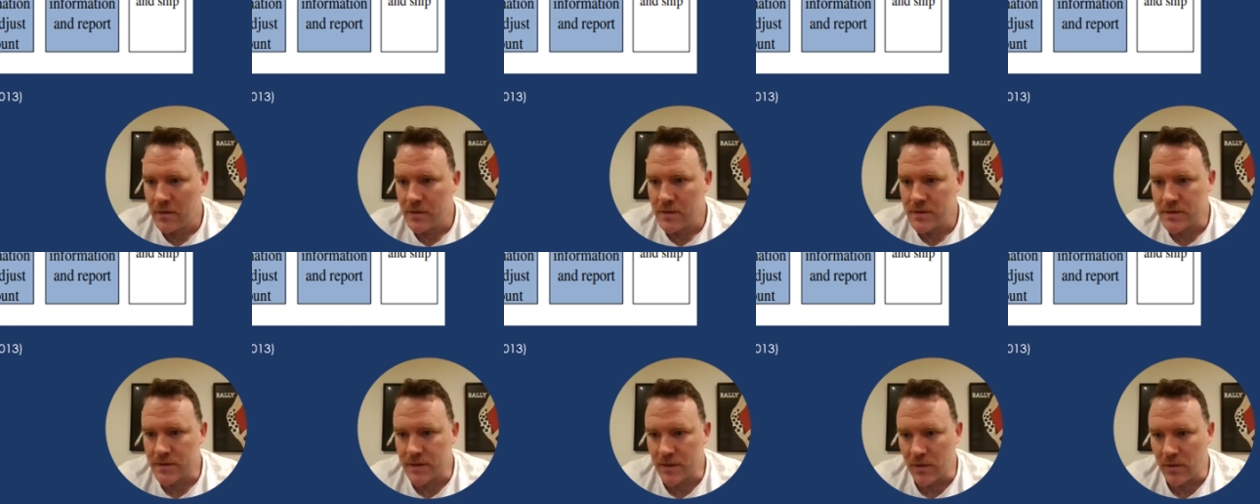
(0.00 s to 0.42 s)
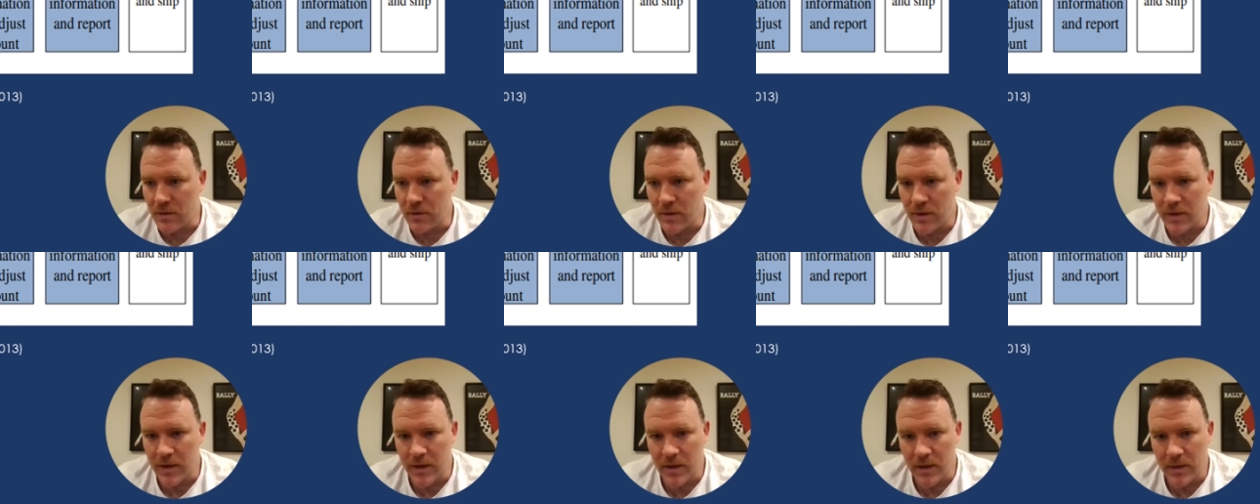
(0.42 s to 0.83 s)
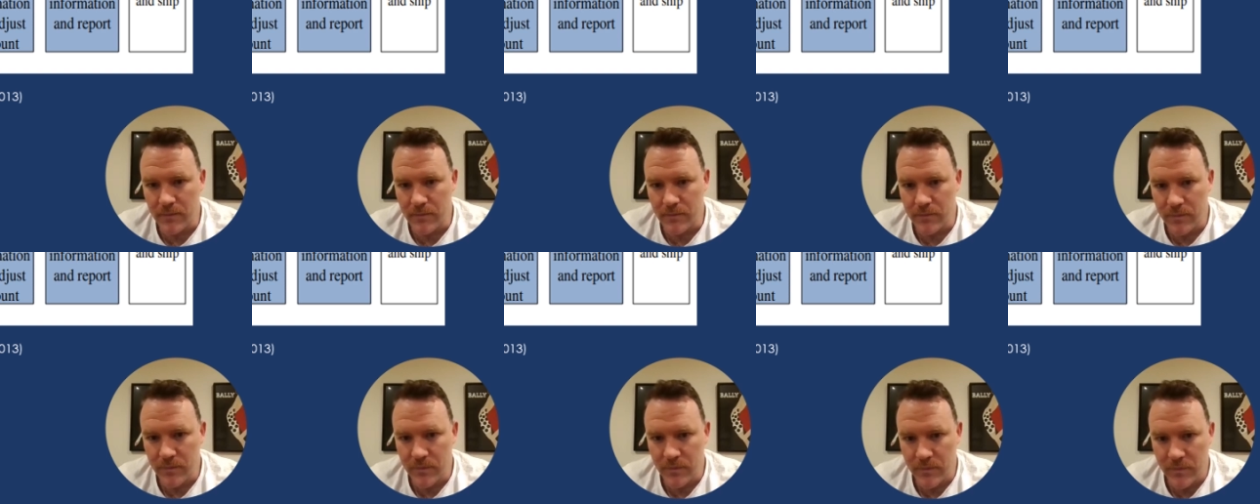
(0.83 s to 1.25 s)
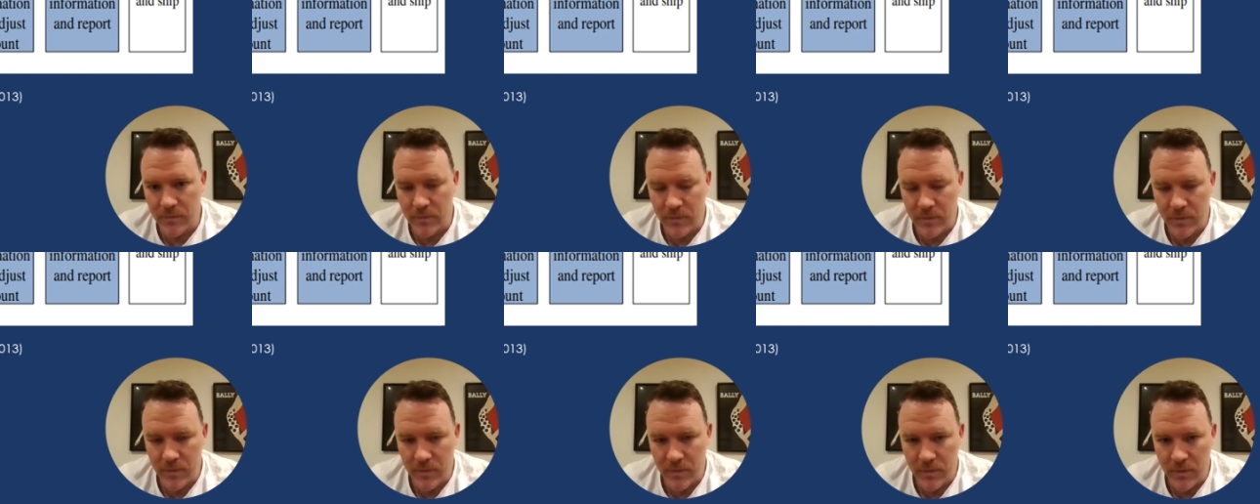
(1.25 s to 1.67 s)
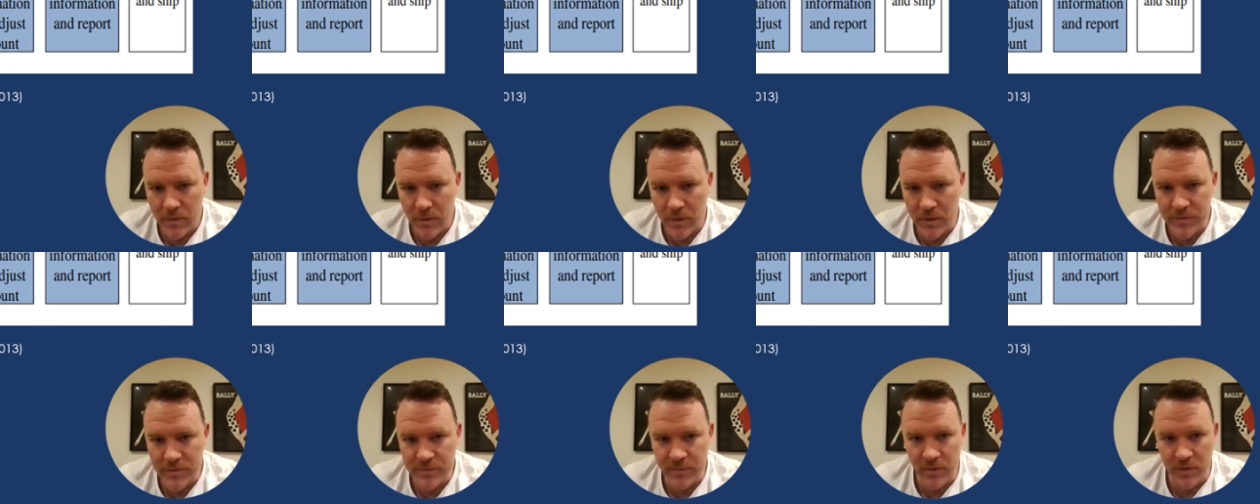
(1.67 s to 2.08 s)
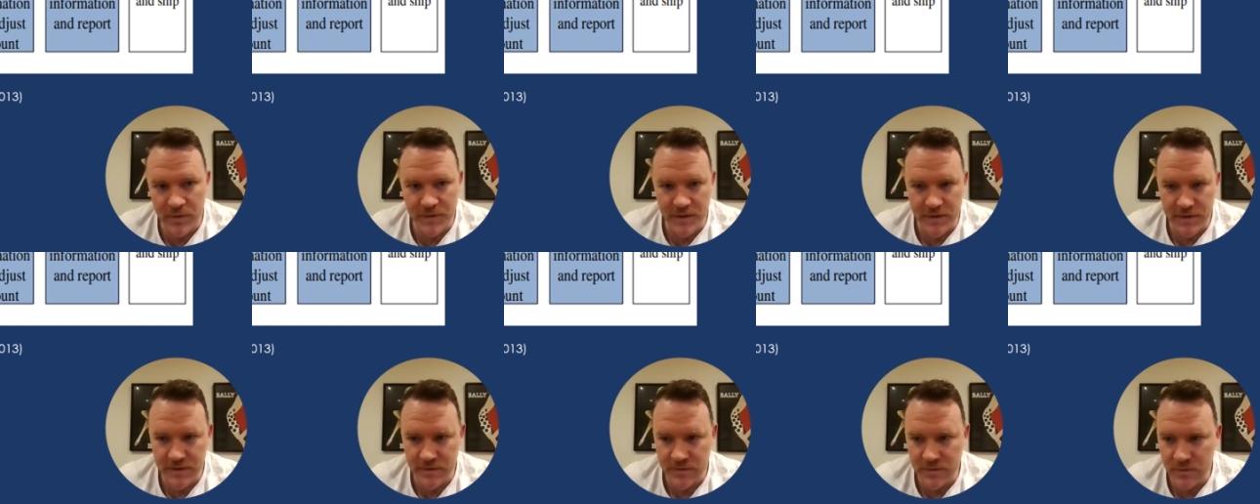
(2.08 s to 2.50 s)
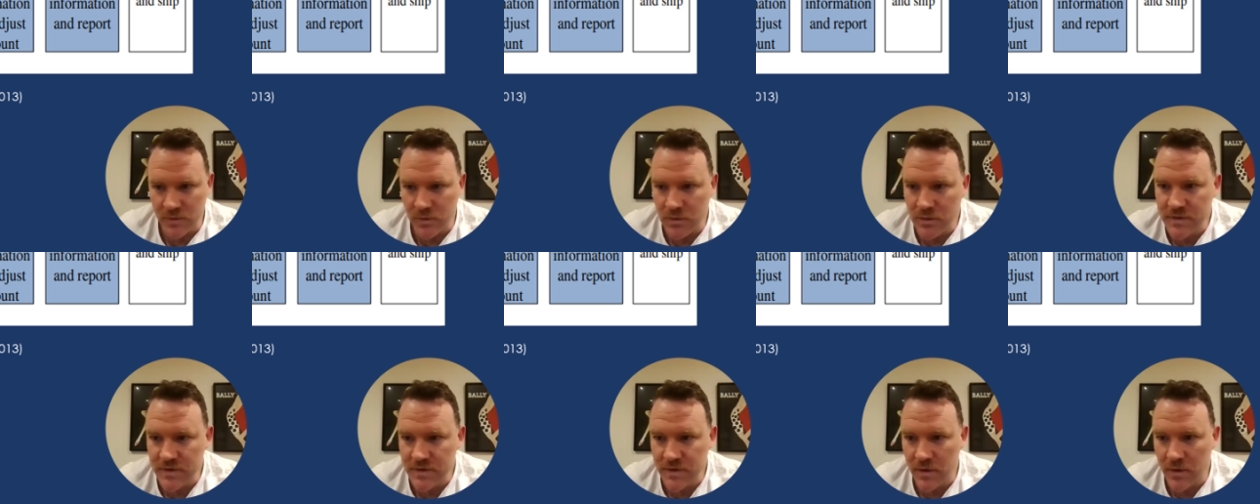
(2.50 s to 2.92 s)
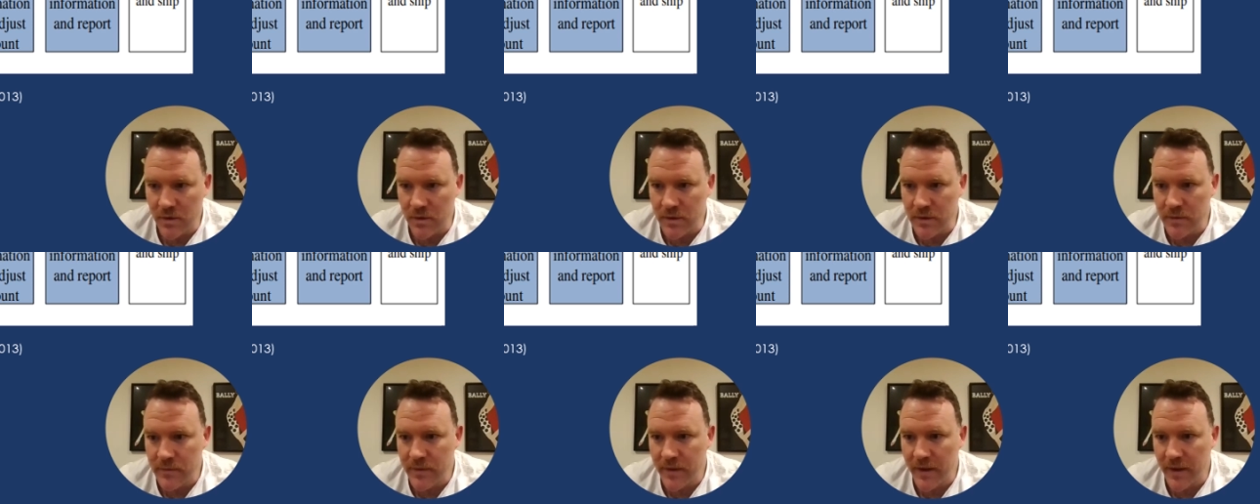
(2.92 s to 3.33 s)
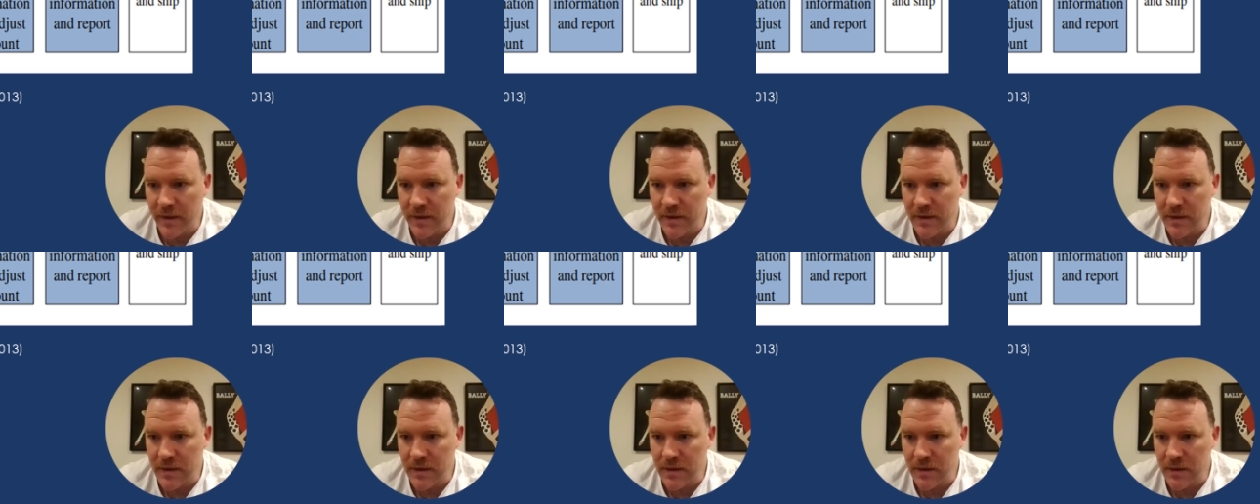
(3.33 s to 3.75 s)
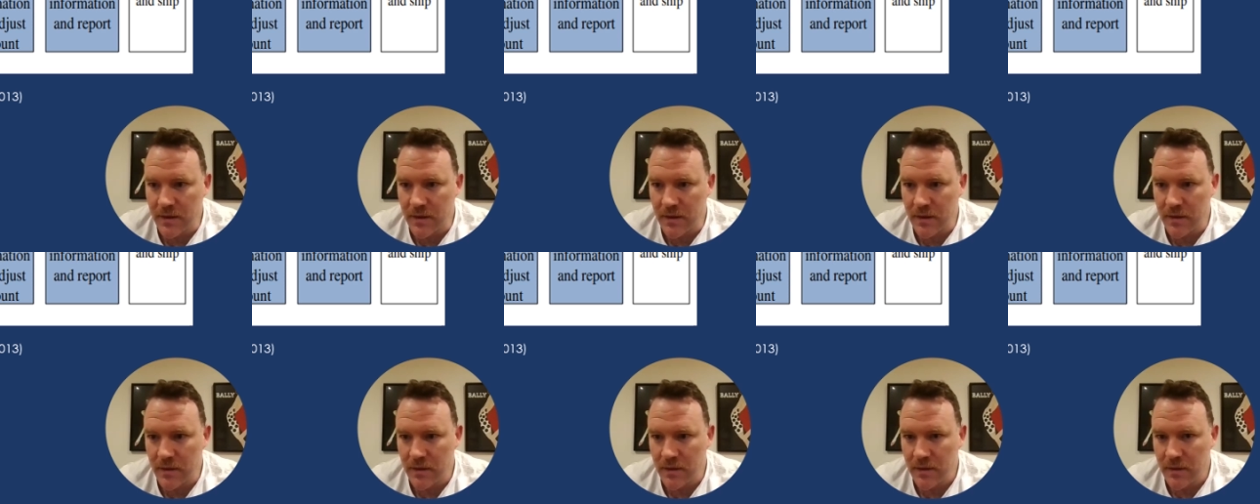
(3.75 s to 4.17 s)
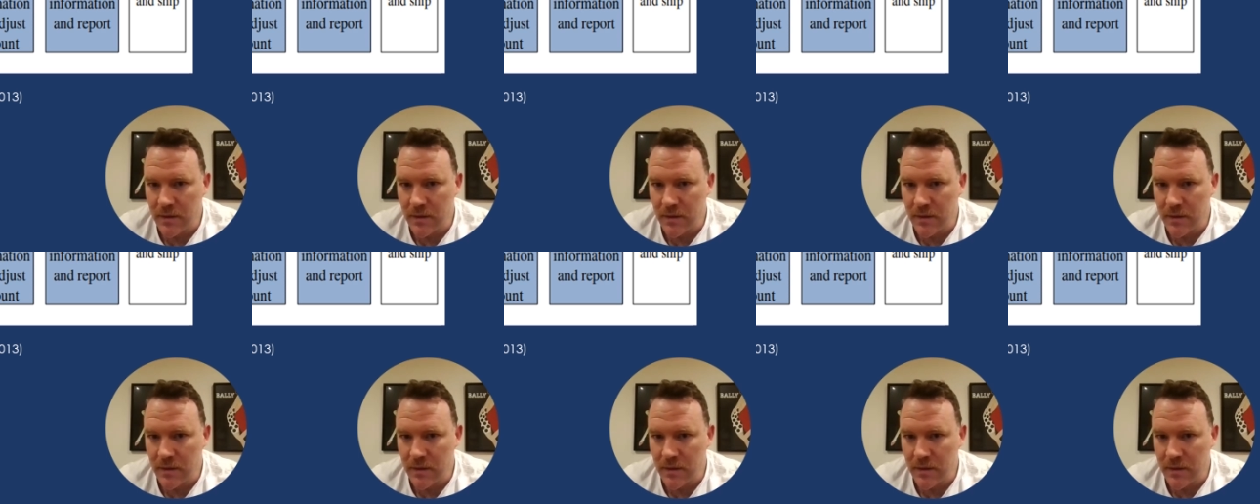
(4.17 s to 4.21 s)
So those processes also impact the